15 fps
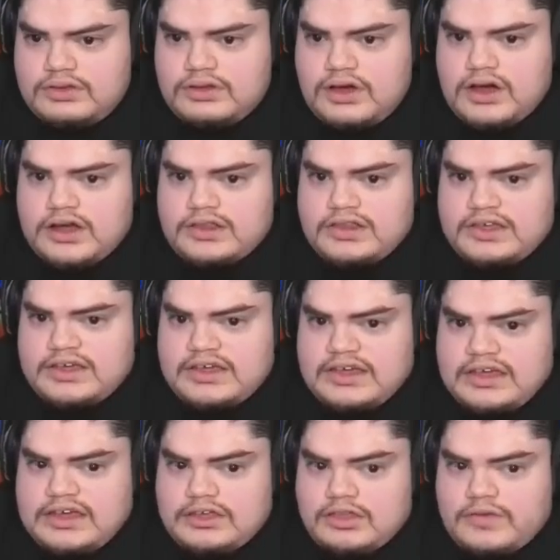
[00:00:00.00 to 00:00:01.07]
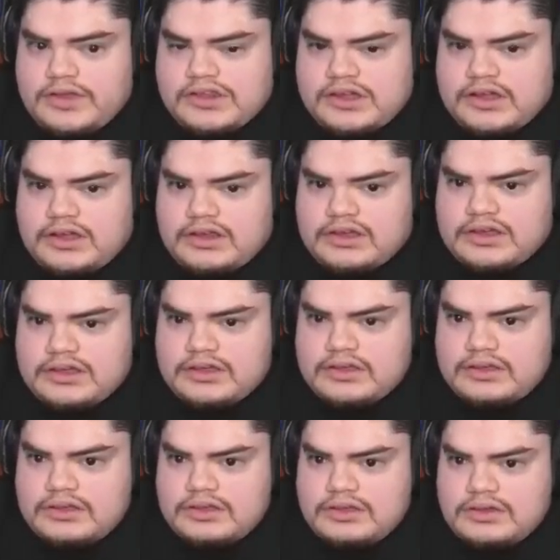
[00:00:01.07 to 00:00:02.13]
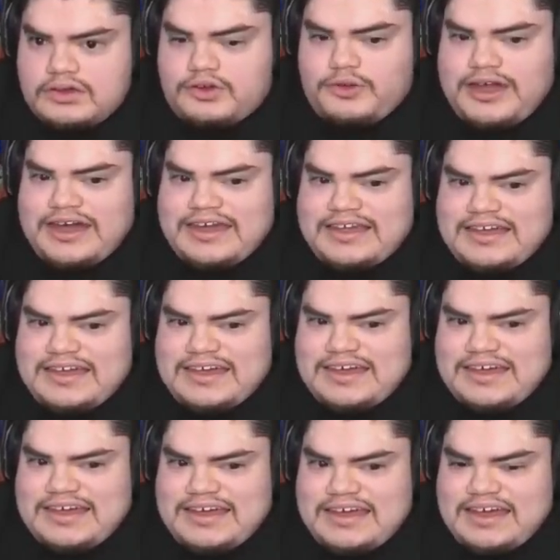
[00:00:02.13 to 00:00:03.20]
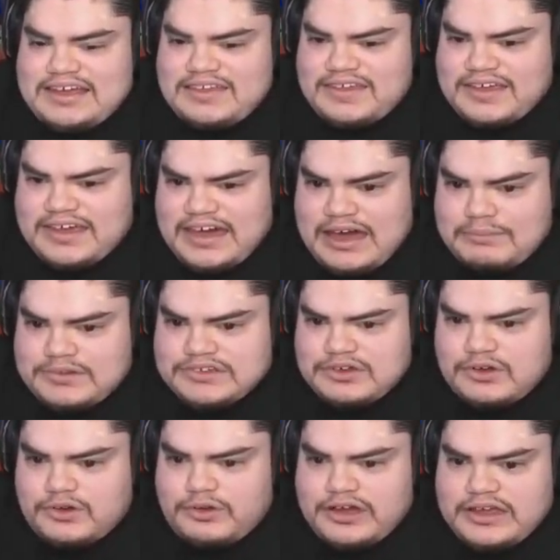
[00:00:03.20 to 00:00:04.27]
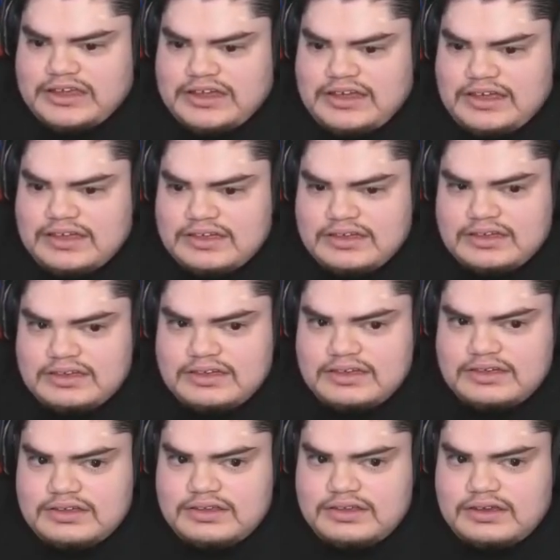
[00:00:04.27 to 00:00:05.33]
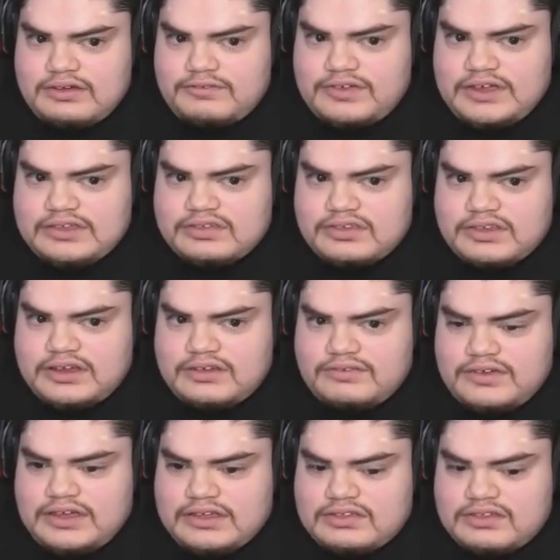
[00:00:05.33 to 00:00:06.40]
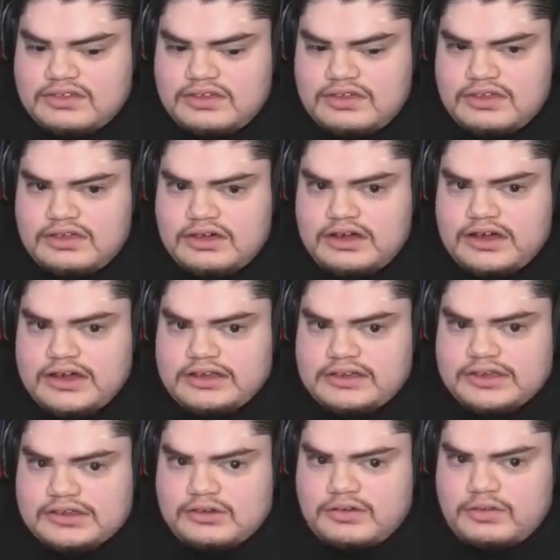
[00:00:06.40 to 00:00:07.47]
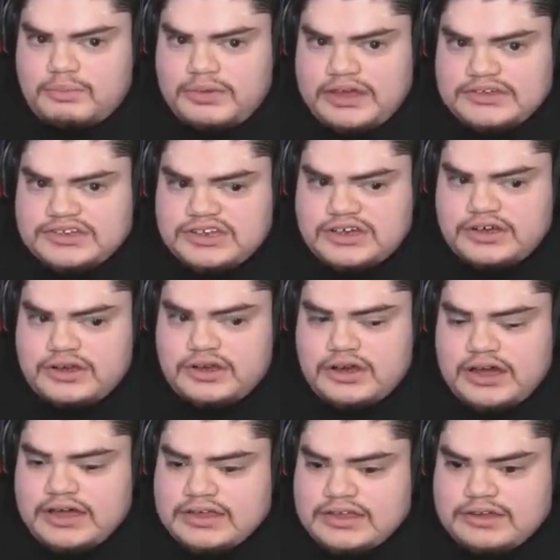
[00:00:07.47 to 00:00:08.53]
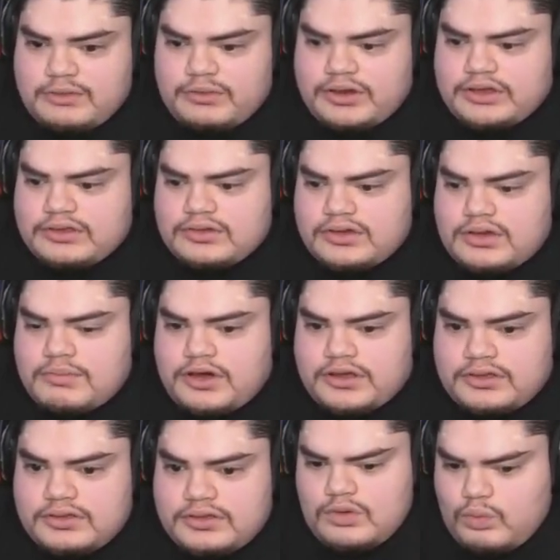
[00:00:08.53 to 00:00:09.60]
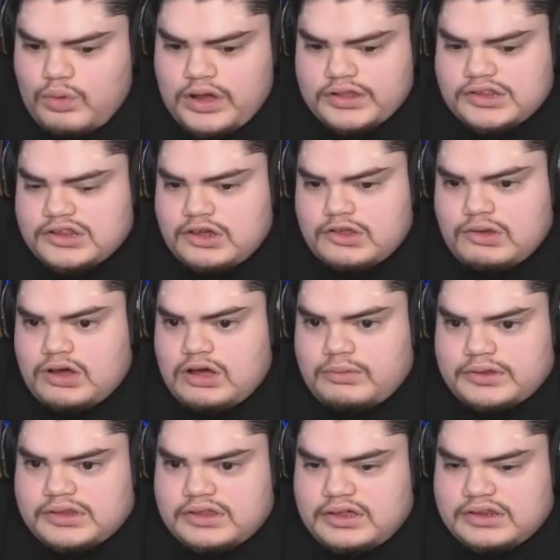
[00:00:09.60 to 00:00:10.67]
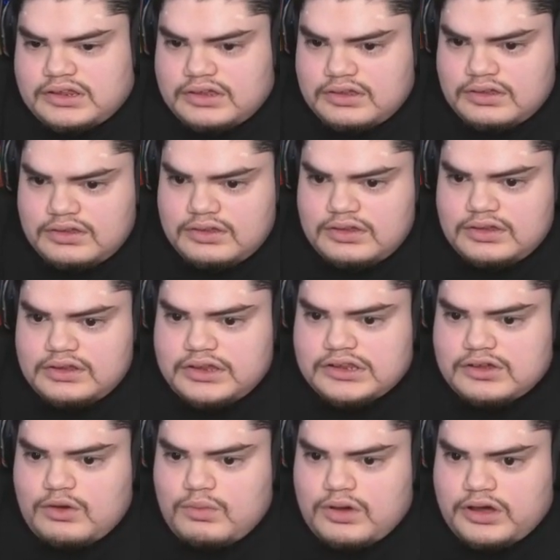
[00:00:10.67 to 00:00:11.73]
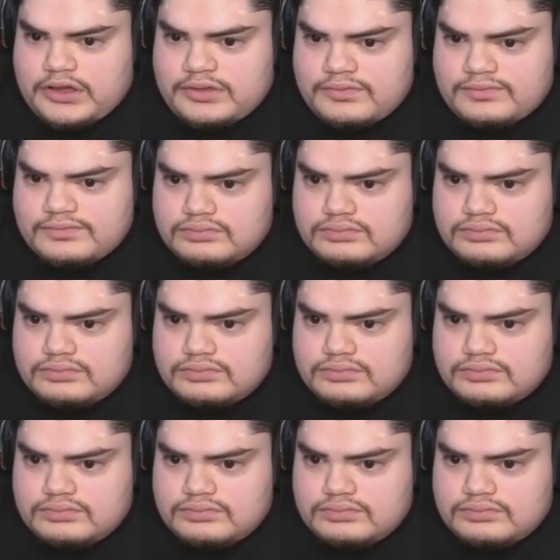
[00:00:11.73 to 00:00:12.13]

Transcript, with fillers: Utley. No, that's not Utley. Grady into the gap. Let's go, Grady. Love it. Love it. All right, let's go to the bench here. I need a run. Come on. Juan Soto always does it. Let's go, Juan.